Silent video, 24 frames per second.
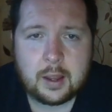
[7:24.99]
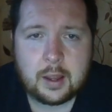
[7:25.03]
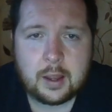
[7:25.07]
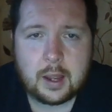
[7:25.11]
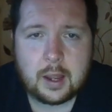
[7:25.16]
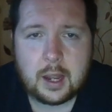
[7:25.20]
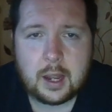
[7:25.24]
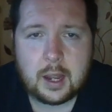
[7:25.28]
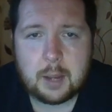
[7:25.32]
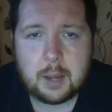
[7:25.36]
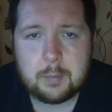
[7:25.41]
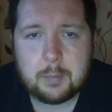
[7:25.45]

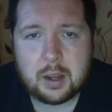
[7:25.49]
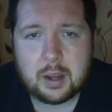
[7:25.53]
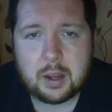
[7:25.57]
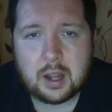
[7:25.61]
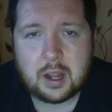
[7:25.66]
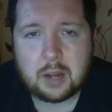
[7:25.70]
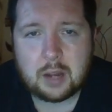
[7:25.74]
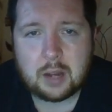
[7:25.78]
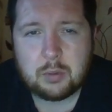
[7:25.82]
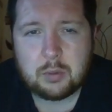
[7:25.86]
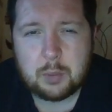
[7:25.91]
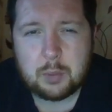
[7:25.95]
I
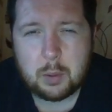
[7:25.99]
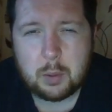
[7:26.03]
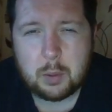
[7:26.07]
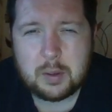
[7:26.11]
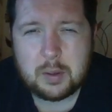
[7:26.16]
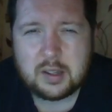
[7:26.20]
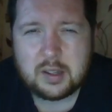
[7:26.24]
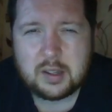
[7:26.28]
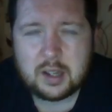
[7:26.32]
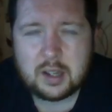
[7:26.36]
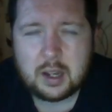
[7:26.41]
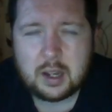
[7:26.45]
would probably
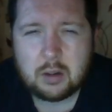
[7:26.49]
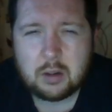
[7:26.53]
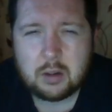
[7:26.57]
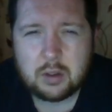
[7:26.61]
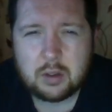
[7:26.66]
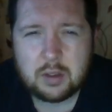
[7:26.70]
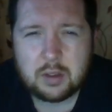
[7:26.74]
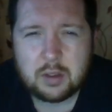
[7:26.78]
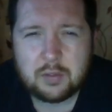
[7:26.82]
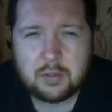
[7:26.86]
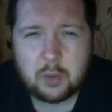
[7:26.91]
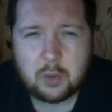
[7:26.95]
say out of the
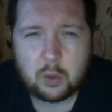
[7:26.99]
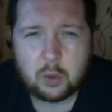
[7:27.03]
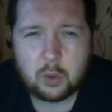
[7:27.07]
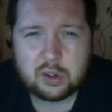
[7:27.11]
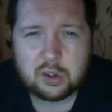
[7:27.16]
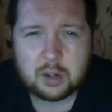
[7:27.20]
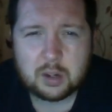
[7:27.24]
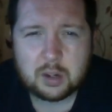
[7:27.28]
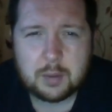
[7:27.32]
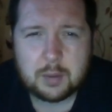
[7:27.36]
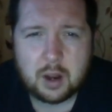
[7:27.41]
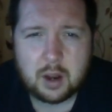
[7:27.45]
4
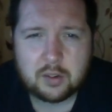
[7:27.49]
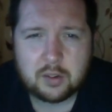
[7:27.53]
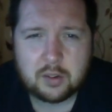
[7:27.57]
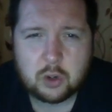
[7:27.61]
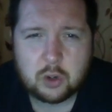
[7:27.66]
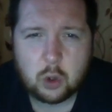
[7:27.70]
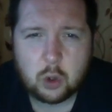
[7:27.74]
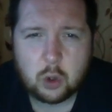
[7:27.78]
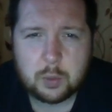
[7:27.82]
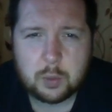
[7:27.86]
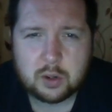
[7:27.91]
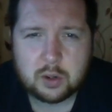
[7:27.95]
scrum halves,
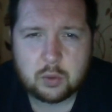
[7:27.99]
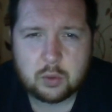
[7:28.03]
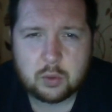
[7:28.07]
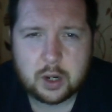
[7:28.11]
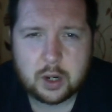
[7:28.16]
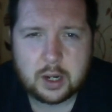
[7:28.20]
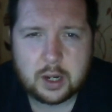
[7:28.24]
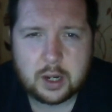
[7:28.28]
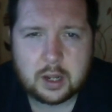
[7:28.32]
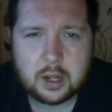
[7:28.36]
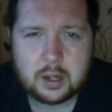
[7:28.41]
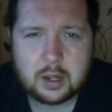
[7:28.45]
Cobus
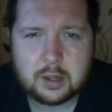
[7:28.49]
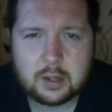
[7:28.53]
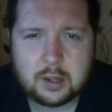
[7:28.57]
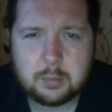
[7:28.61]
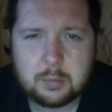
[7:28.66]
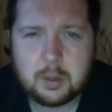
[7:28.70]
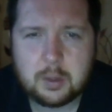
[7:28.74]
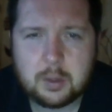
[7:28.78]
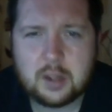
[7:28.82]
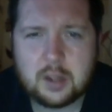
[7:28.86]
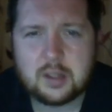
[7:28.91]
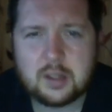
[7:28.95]
Reinach
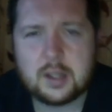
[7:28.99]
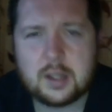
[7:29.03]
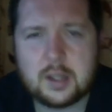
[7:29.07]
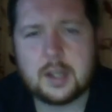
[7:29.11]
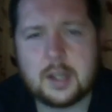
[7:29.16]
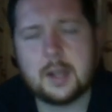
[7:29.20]
is the